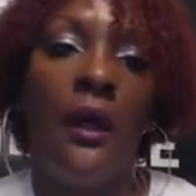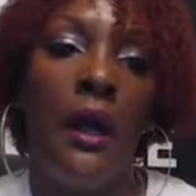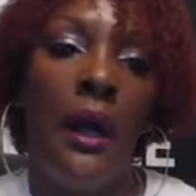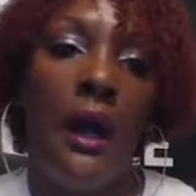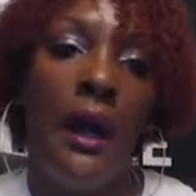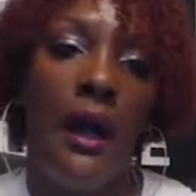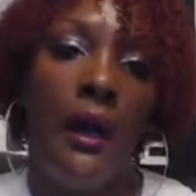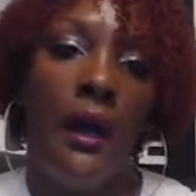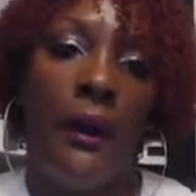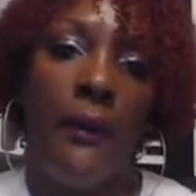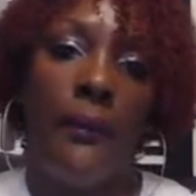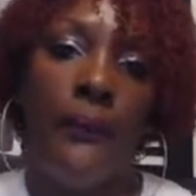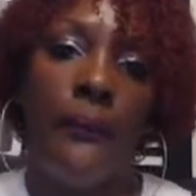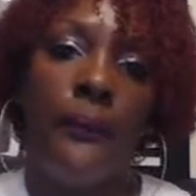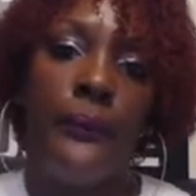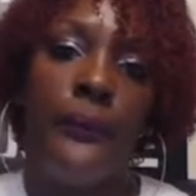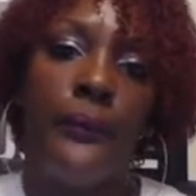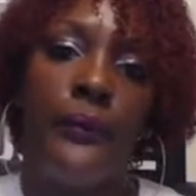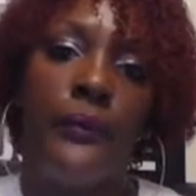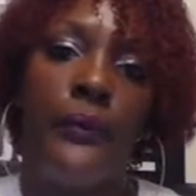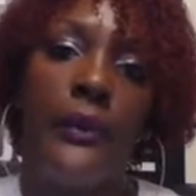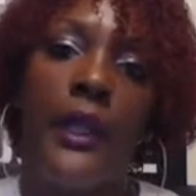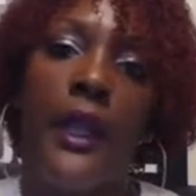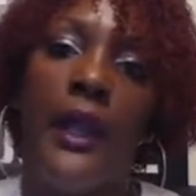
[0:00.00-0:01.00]
And
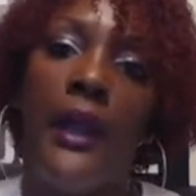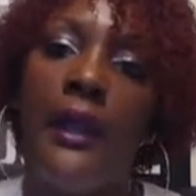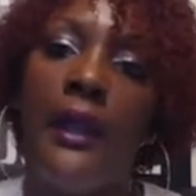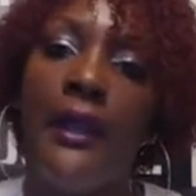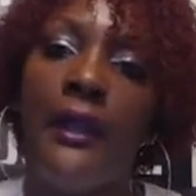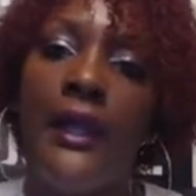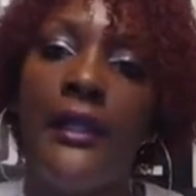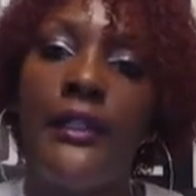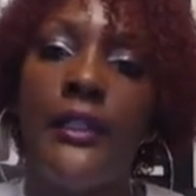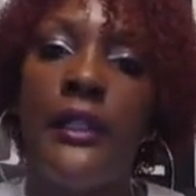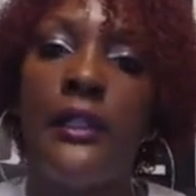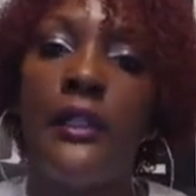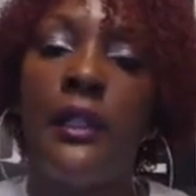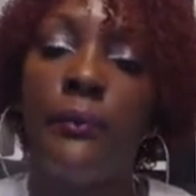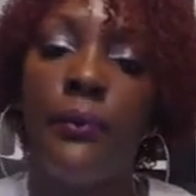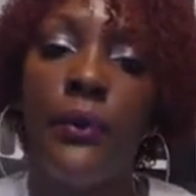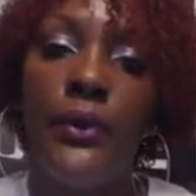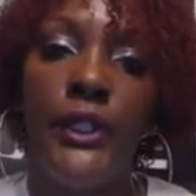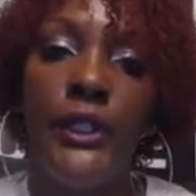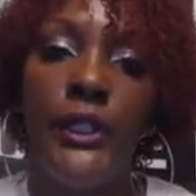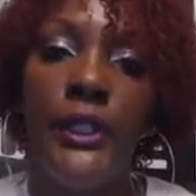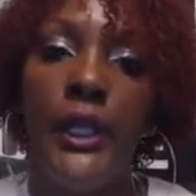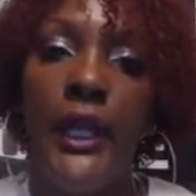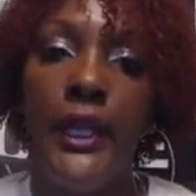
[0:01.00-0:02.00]
I just
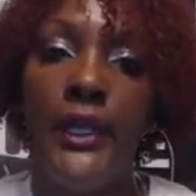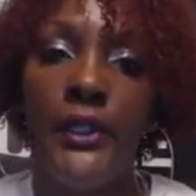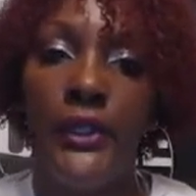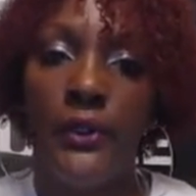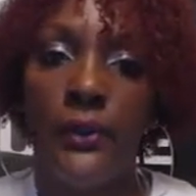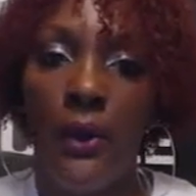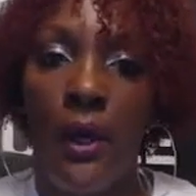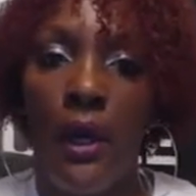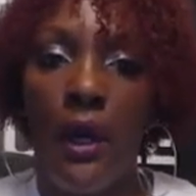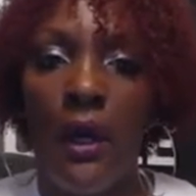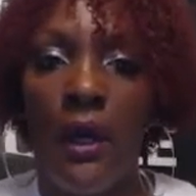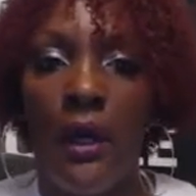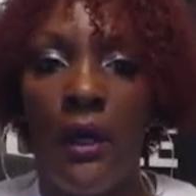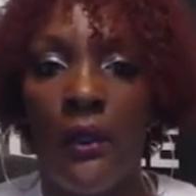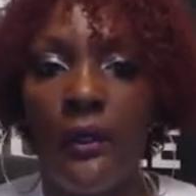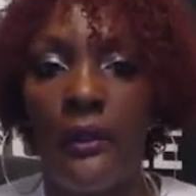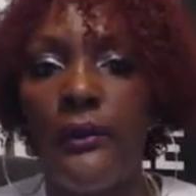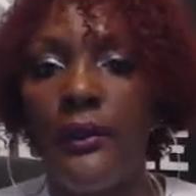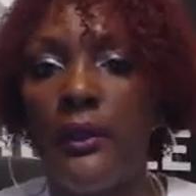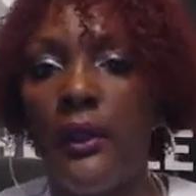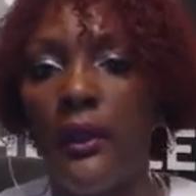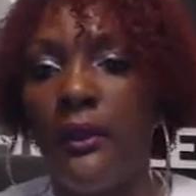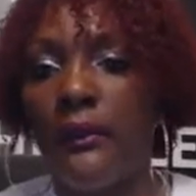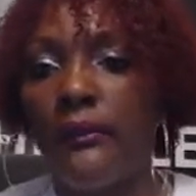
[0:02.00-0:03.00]
appreciate you
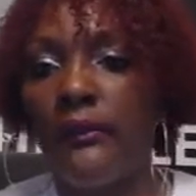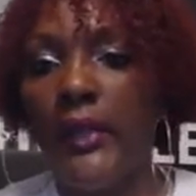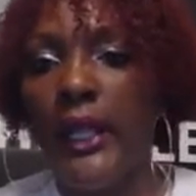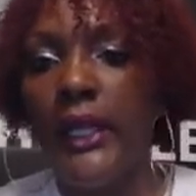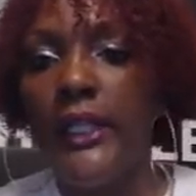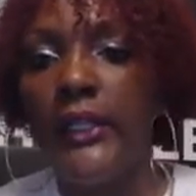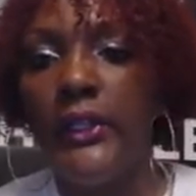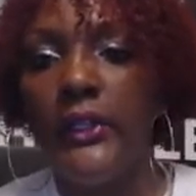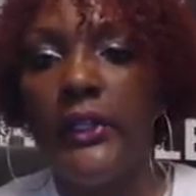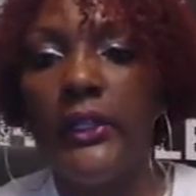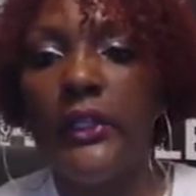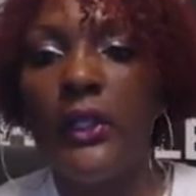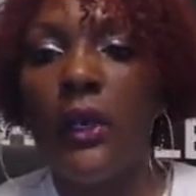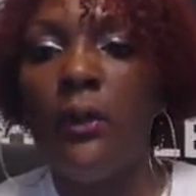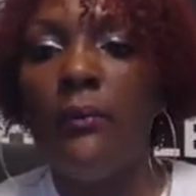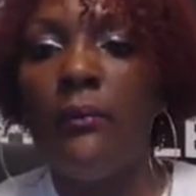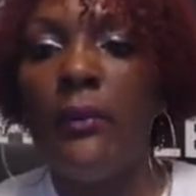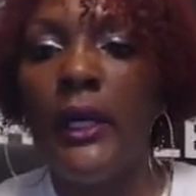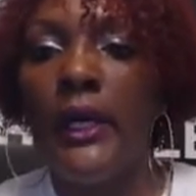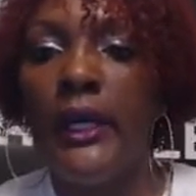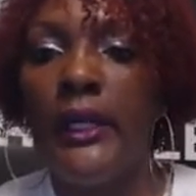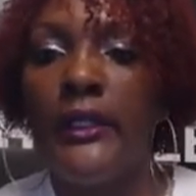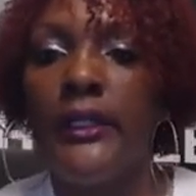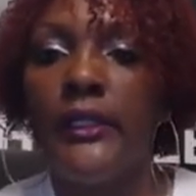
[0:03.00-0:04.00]
all. Thank you so
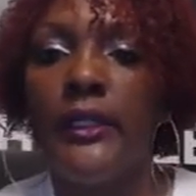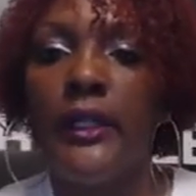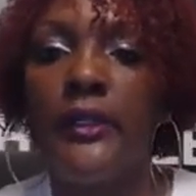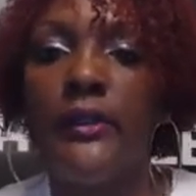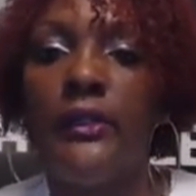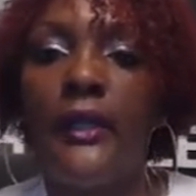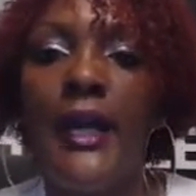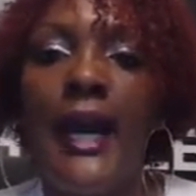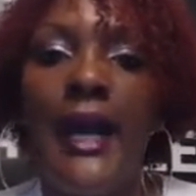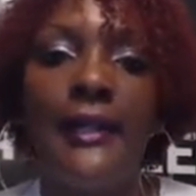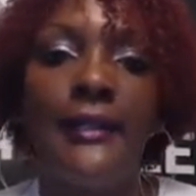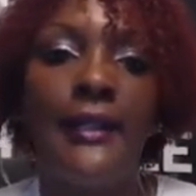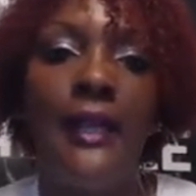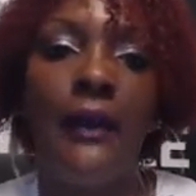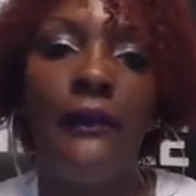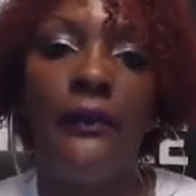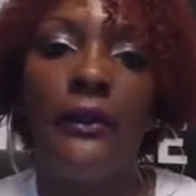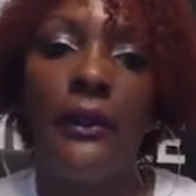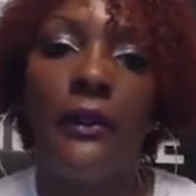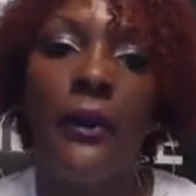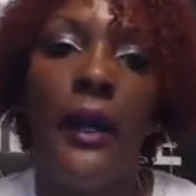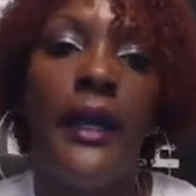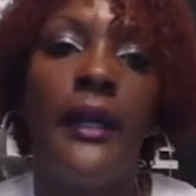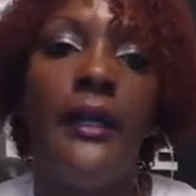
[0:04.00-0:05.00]
much. And you guys have a
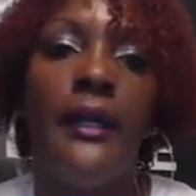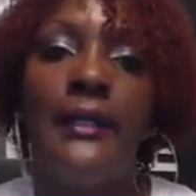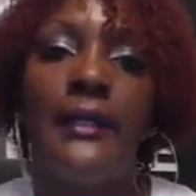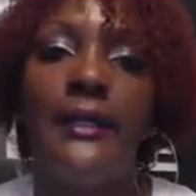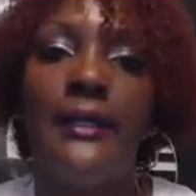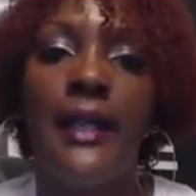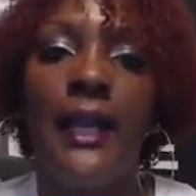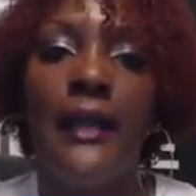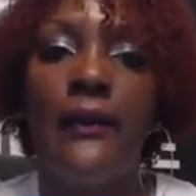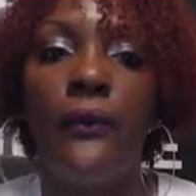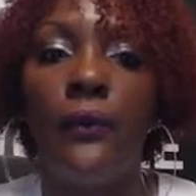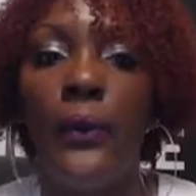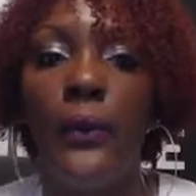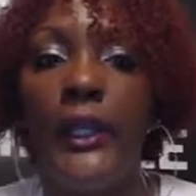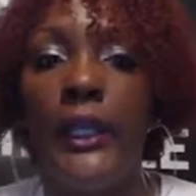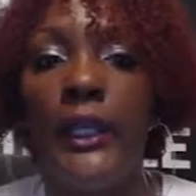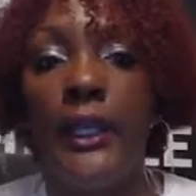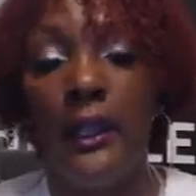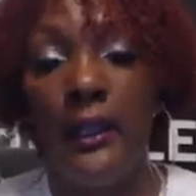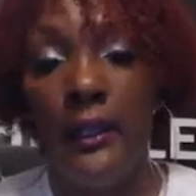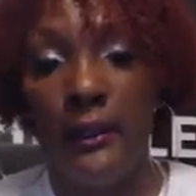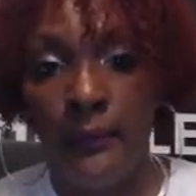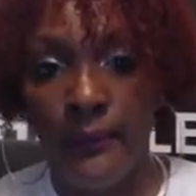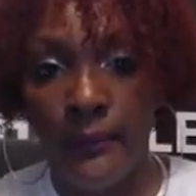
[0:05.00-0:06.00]
great and safe
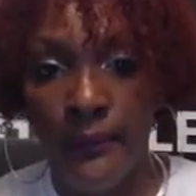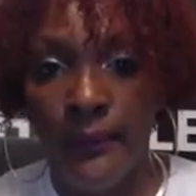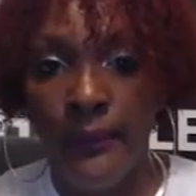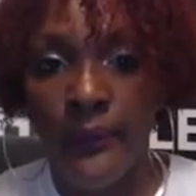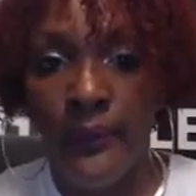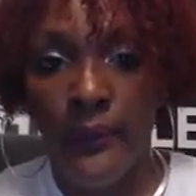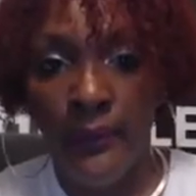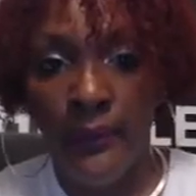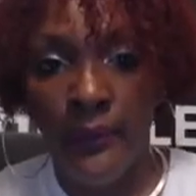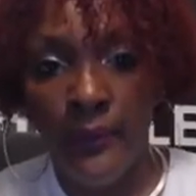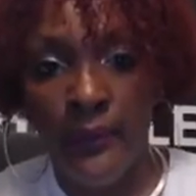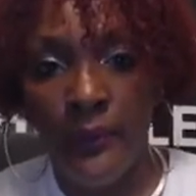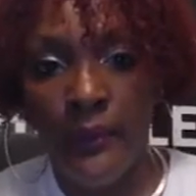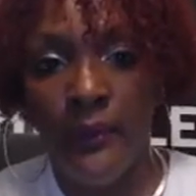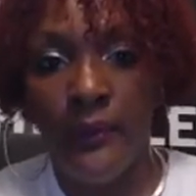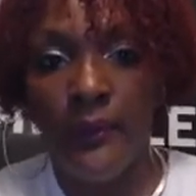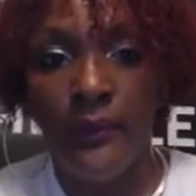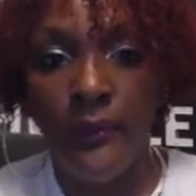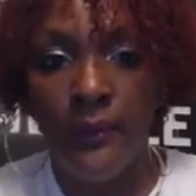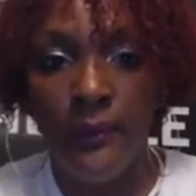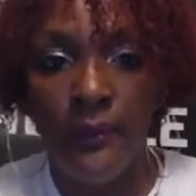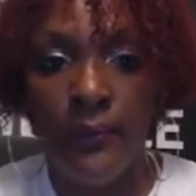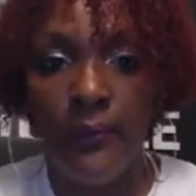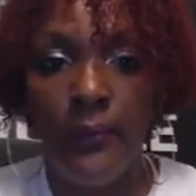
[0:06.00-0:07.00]
weekend.
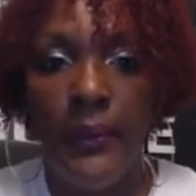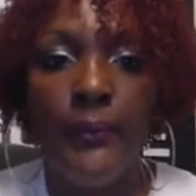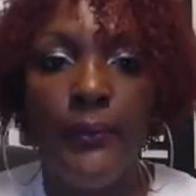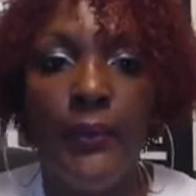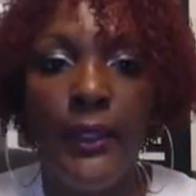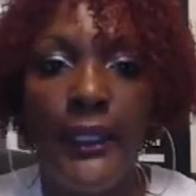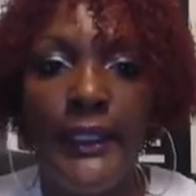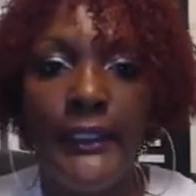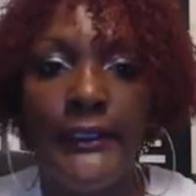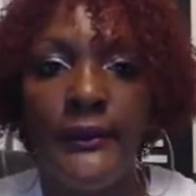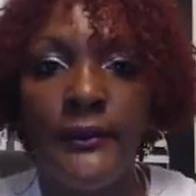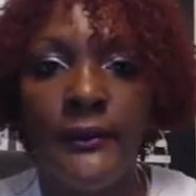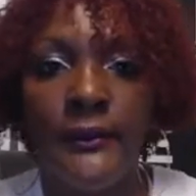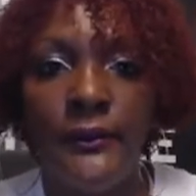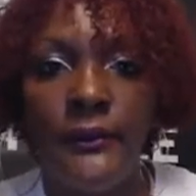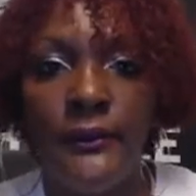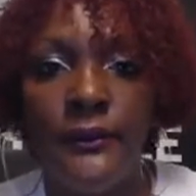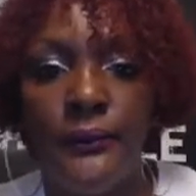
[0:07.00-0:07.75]
Be blessed.